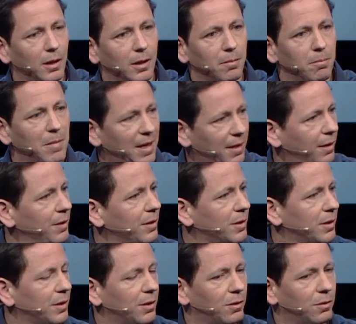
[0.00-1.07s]

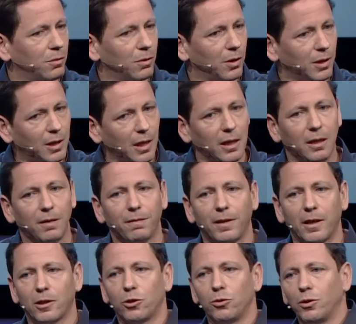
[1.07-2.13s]
methods to the daily
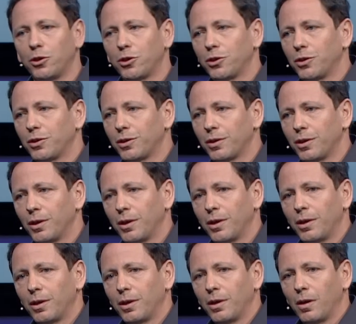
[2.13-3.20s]
fluctuations
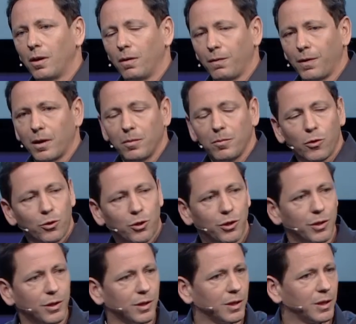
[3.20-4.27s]
of our
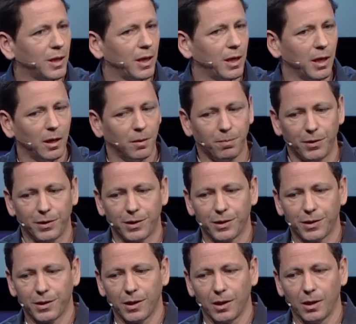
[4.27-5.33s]
emotions can help
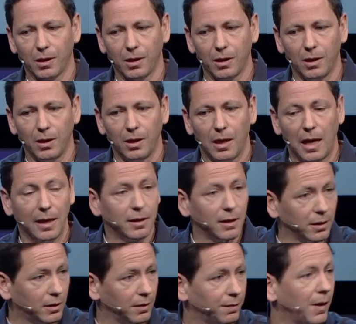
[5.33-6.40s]
us
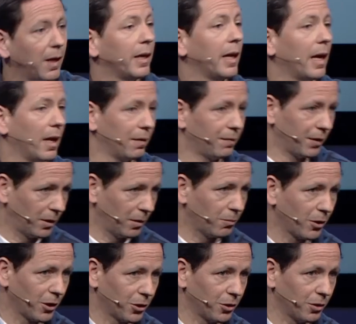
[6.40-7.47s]
identify and elevate
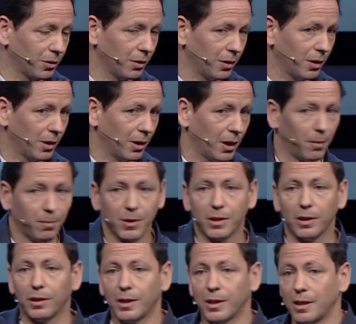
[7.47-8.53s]
depression, help us
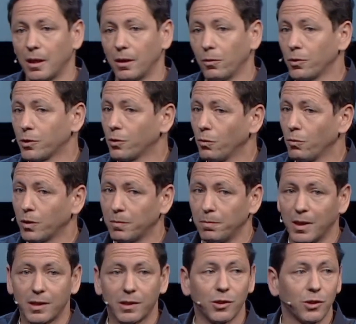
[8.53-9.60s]
understand also what
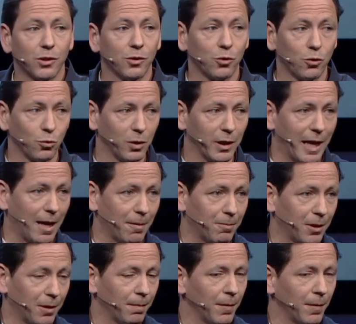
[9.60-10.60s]
makes us truly happy.